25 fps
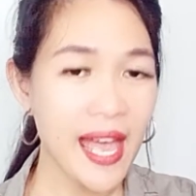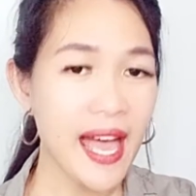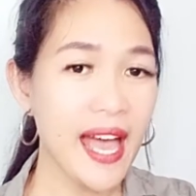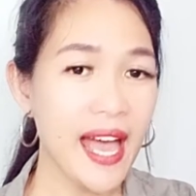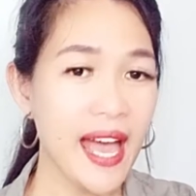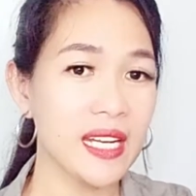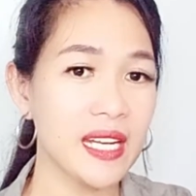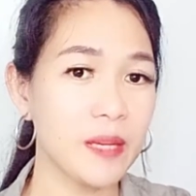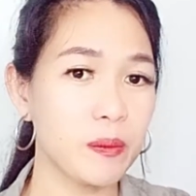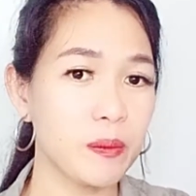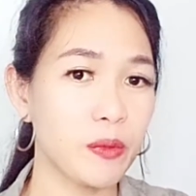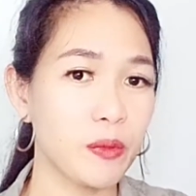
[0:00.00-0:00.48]

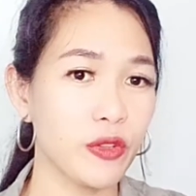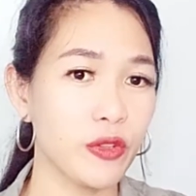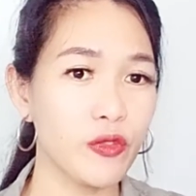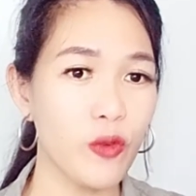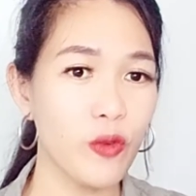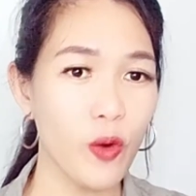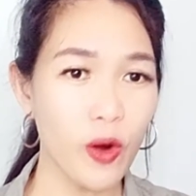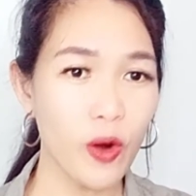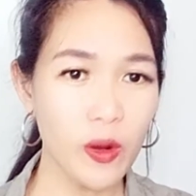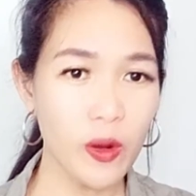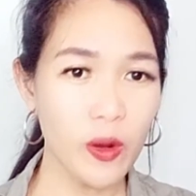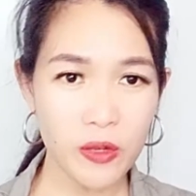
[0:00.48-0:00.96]
And the
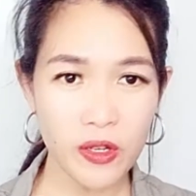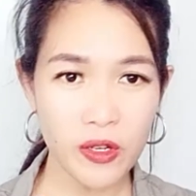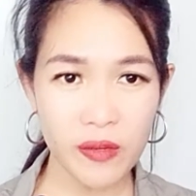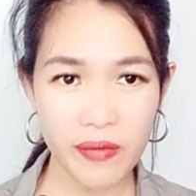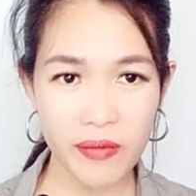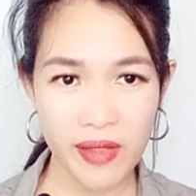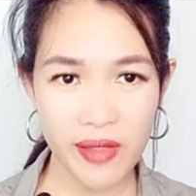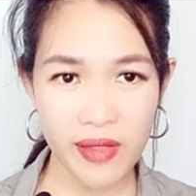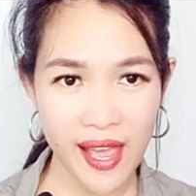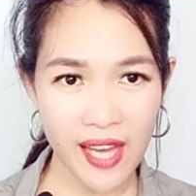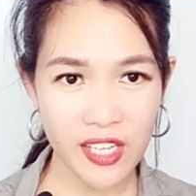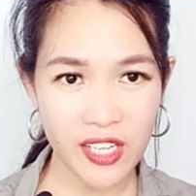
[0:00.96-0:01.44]
performer
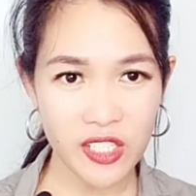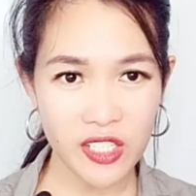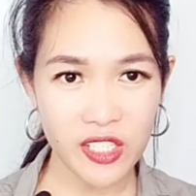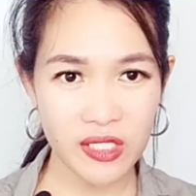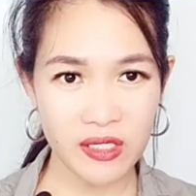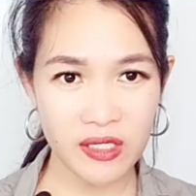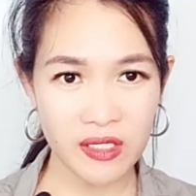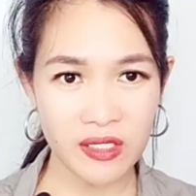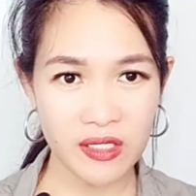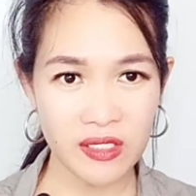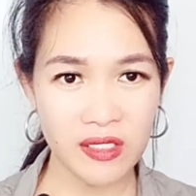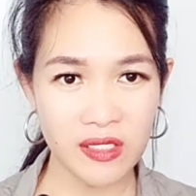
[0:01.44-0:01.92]
of the
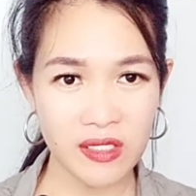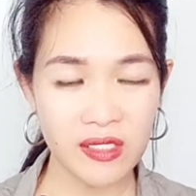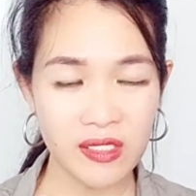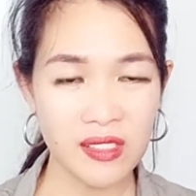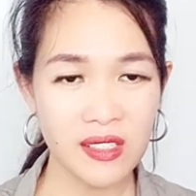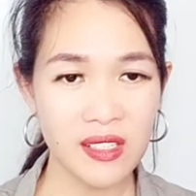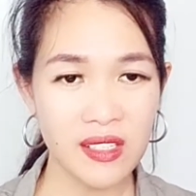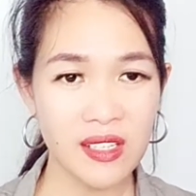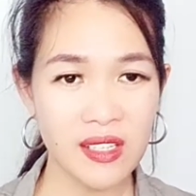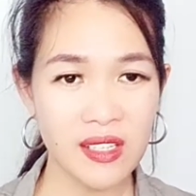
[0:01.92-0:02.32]
actions